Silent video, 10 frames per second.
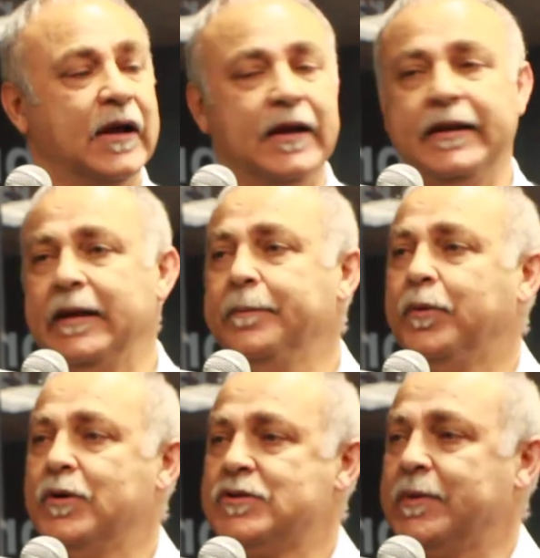and they
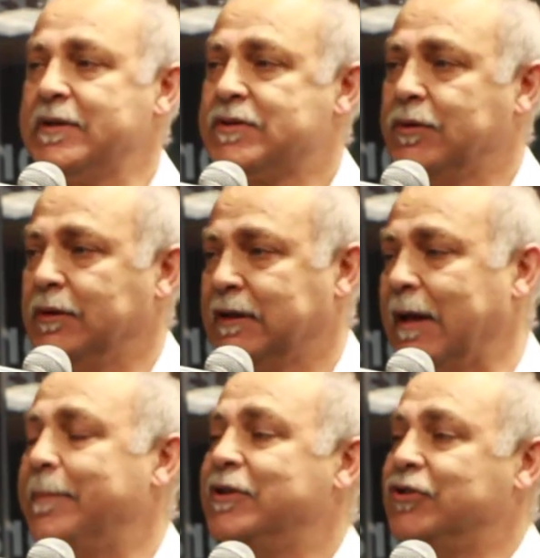imposed what is called
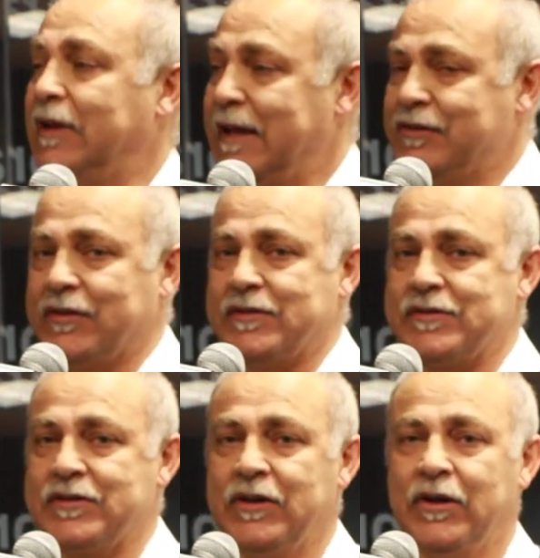
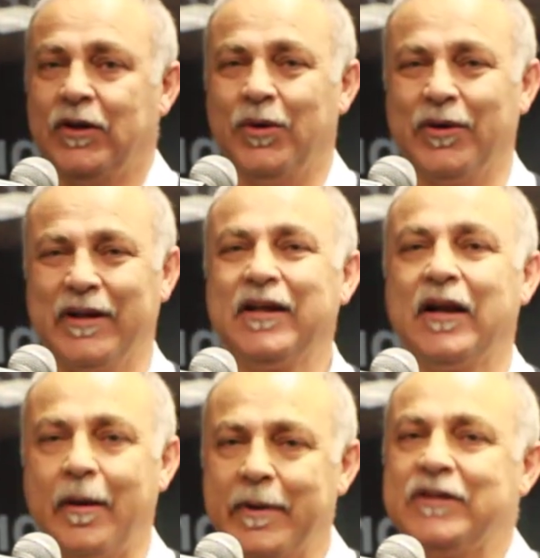capitulations, or
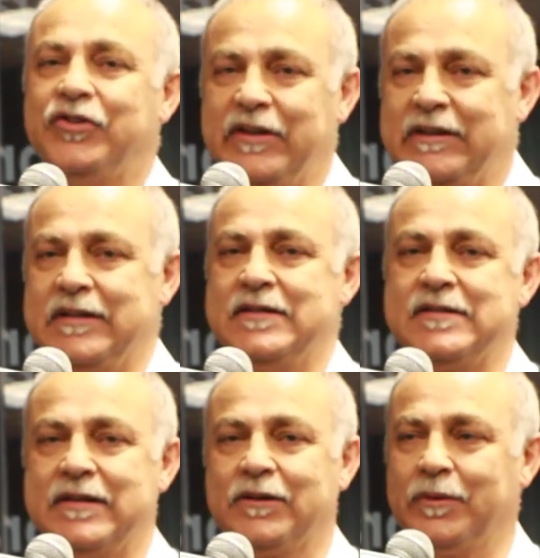economic
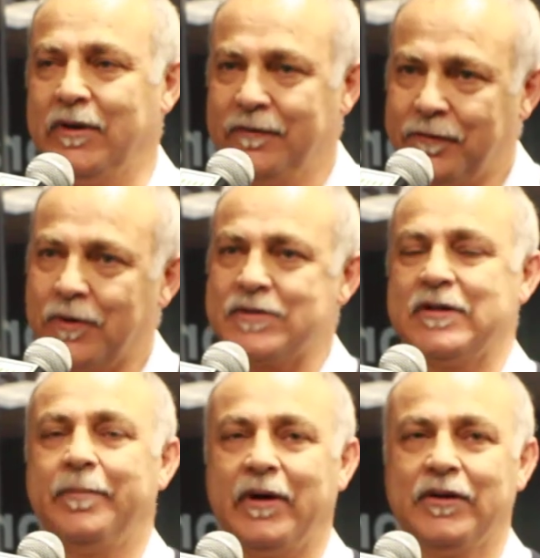treaties that were enforced
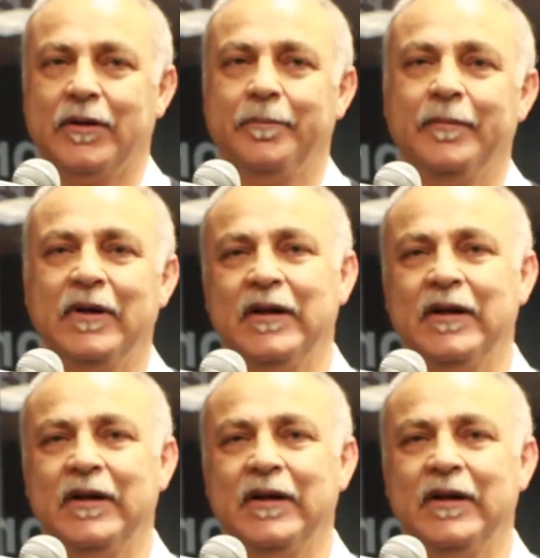upon them.